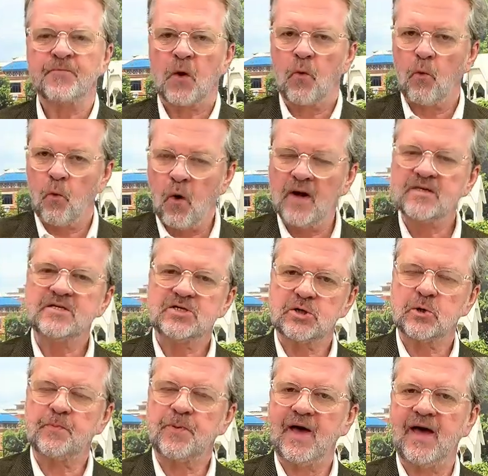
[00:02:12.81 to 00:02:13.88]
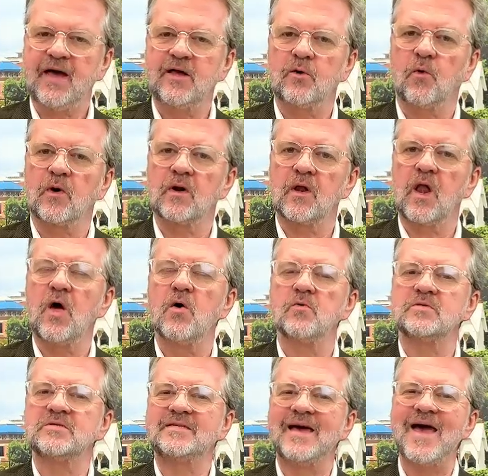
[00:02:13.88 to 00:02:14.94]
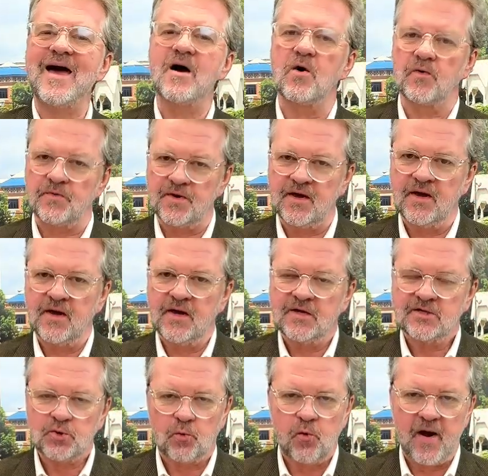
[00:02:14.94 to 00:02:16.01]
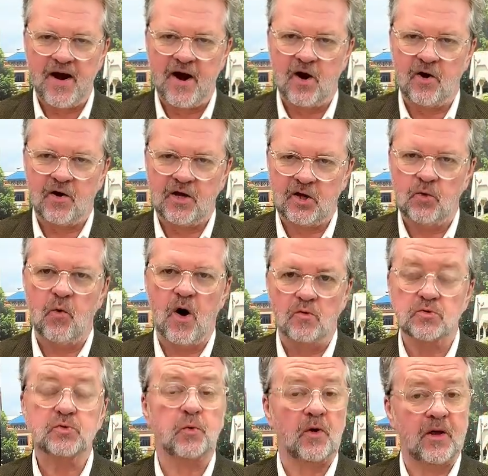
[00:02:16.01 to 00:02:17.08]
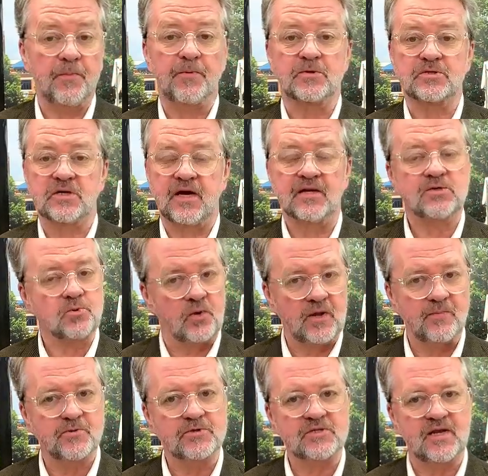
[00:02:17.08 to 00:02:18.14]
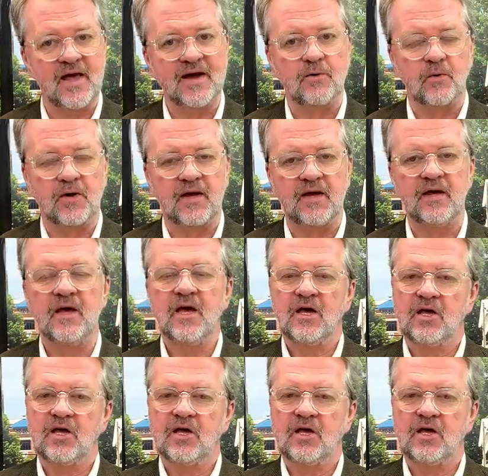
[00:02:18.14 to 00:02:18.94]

Once you pay your loan down to where you own 20% equity,